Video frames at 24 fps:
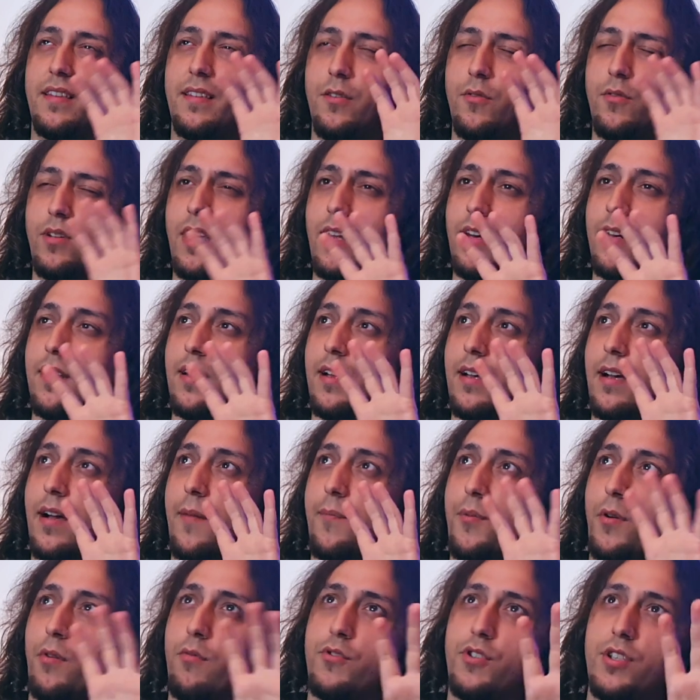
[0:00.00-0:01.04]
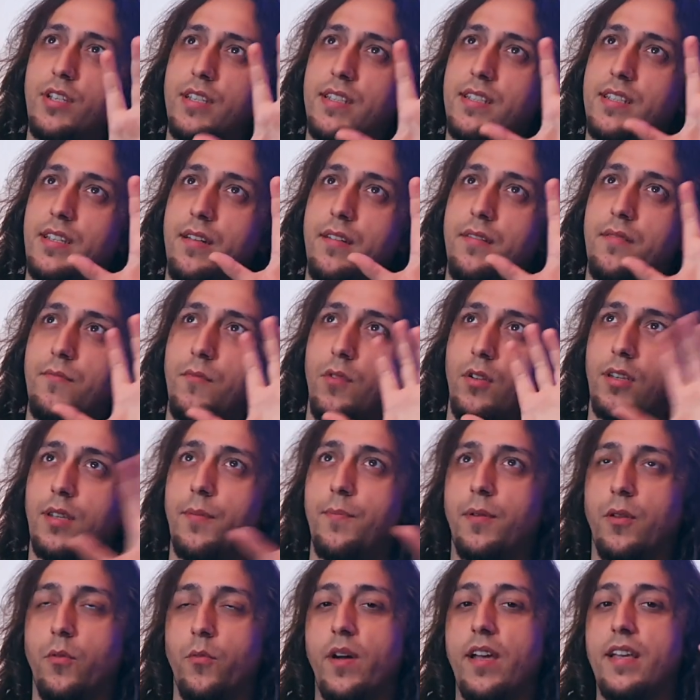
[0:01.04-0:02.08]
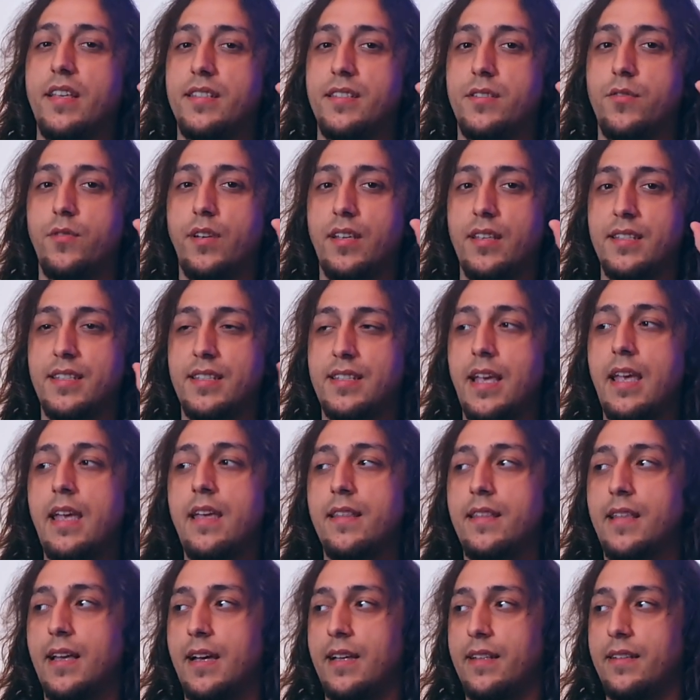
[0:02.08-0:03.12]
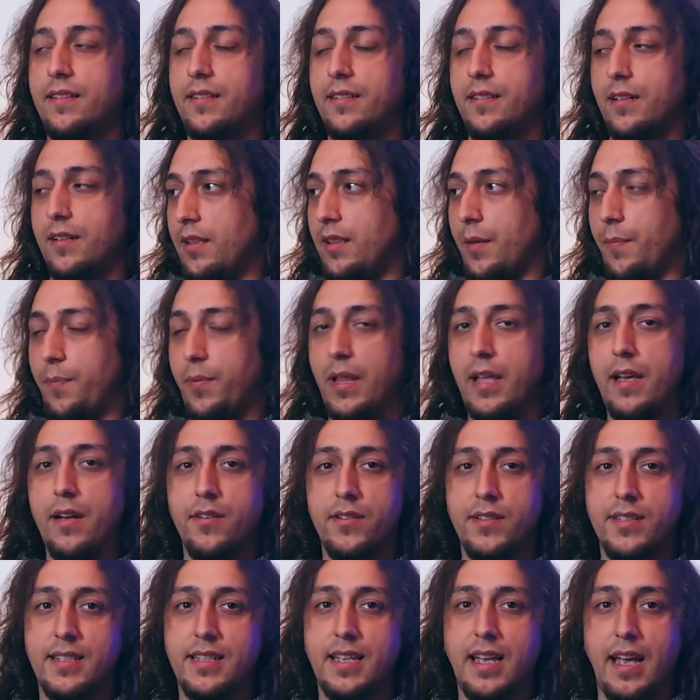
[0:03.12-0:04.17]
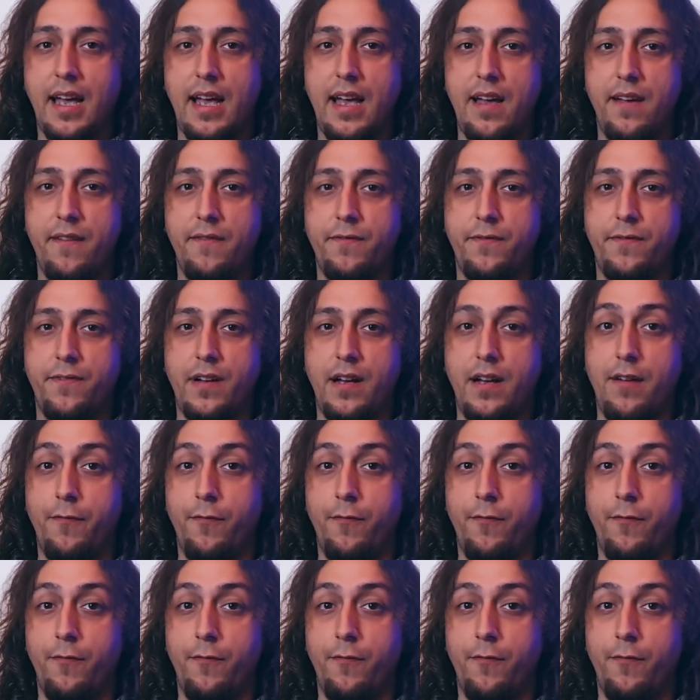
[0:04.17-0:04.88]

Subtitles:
You can approach this in multiple ways. You can say that the players have a